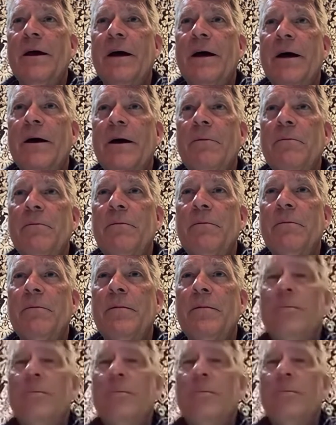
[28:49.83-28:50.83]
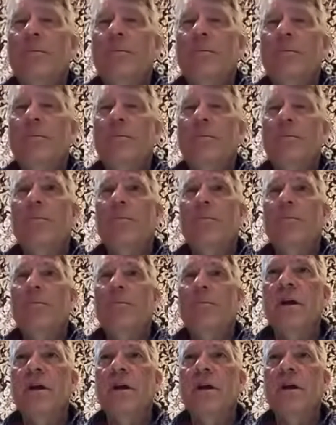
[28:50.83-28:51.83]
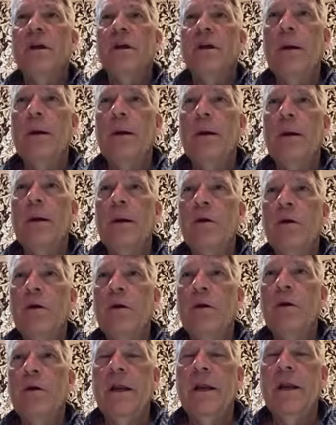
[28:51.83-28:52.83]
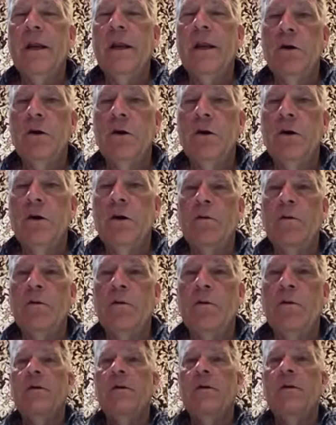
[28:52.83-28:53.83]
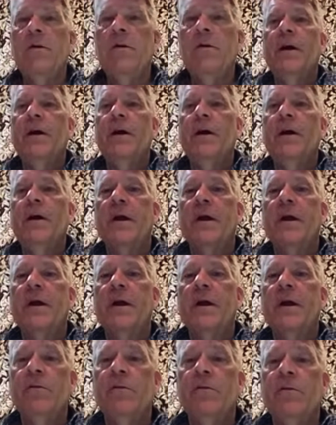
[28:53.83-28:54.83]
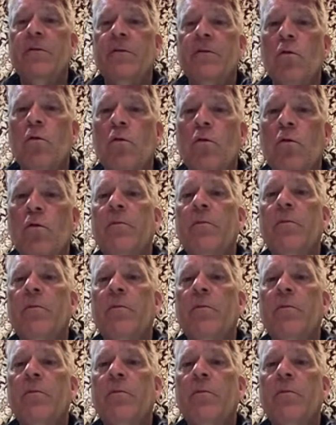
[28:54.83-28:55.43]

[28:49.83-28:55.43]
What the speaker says: um, if you see a neighbor getting a new roof because of a storm,